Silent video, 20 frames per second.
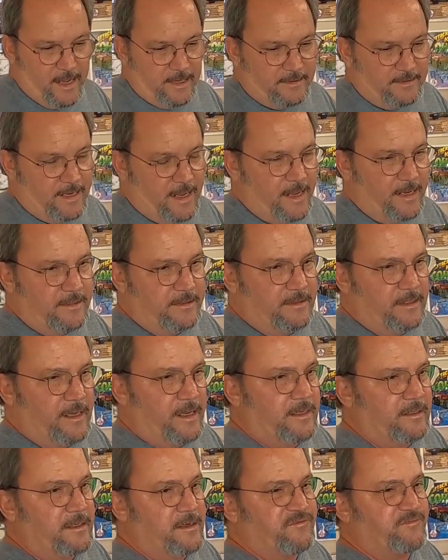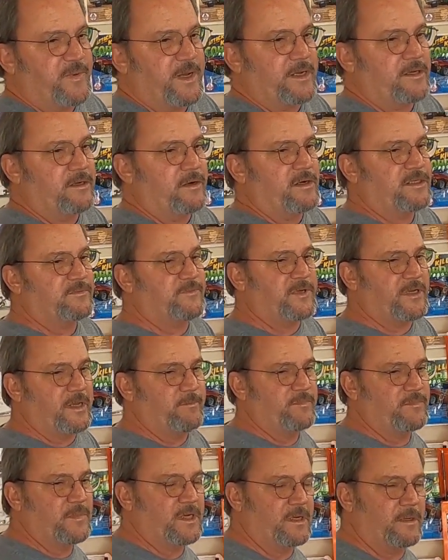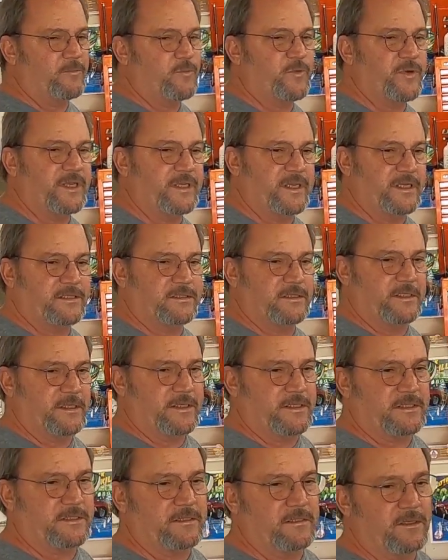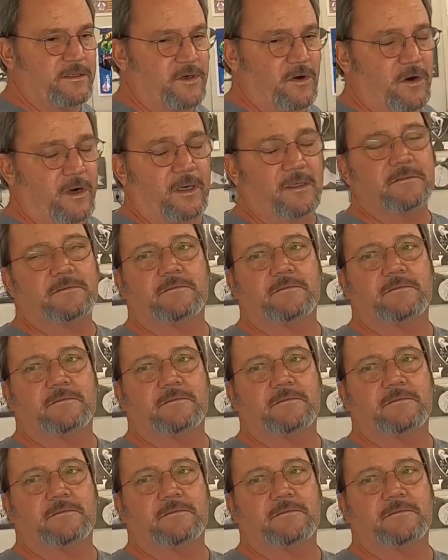I love my cars, but I'm realistic. It's still a car.